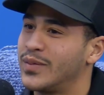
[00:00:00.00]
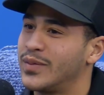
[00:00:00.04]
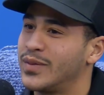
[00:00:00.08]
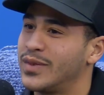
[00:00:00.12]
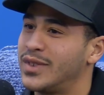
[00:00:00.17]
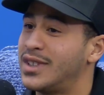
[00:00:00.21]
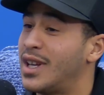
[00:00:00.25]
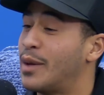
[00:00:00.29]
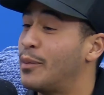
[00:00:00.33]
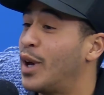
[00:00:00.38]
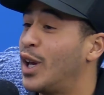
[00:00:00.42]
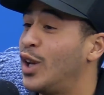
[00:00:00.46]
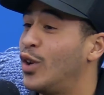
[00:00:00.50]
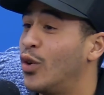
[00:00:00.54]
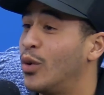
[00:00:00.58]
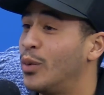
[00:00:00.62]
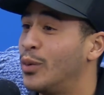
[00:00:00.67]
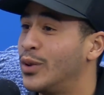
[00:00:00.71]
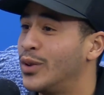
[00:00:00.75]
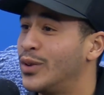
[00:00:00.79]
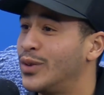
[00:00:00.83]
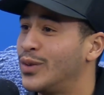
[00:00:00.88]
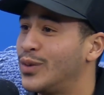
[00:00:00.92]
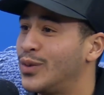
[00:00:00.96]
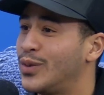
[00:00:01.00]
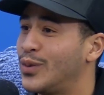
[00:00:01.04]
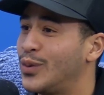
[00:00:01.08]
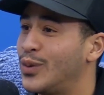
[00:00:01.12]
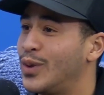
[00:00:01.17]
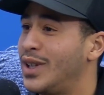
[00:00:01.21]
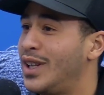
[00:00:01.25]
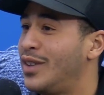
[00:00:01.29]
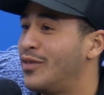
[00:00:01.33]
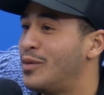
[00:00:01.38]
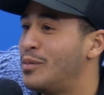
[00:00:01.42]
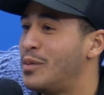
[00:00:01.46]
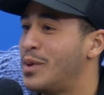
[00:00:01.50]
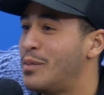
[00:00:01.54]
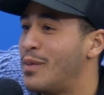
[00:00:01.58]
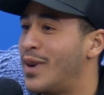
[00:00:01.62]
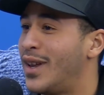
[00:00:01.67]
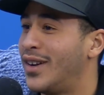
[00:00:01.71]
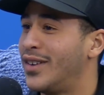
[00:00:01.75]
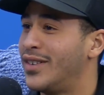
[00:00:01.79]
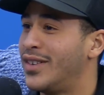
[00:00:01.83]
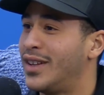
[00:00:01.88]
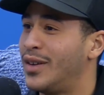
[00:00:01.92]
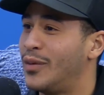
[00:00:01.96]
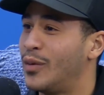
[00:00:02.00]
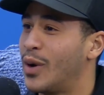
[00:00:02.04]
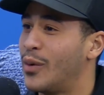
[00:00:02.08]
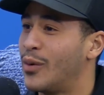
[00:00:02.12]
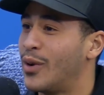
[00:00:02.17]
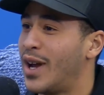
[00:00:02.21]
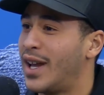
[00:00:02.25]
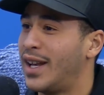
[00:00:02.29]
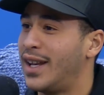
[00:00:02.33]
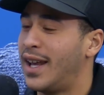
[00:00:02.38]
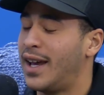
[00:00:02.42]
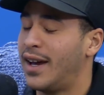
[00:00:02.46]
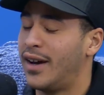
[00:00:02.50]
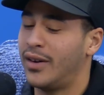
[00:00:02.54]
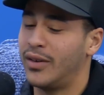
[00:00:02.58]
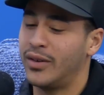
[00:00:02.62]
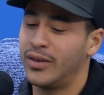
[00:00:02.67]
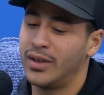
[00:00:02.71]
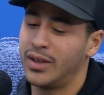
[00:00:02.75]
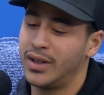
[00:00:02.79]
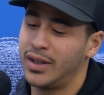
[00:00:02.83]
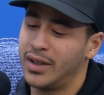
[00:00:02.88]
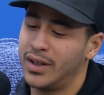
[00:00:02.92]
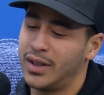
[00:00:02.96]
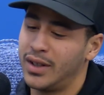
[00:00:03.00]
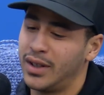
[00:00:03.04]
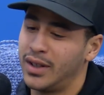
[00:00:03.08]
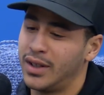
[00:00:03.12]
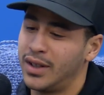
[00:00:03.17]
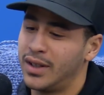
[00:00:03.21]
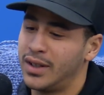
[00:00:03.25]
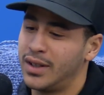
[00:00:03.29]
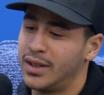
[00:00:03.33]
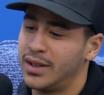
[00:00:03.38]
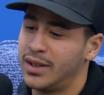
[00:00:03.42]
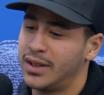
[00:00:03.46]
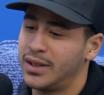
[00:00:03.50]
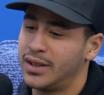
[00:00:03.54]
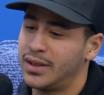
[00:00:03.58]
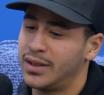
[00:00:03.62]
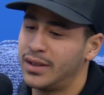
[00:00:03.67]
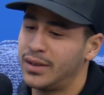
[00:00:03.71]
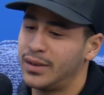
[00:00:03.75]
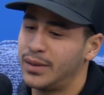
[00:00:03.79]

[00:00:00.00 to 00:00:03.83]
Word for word: semi normal would even be better than where we're at now. Yeah, definitely.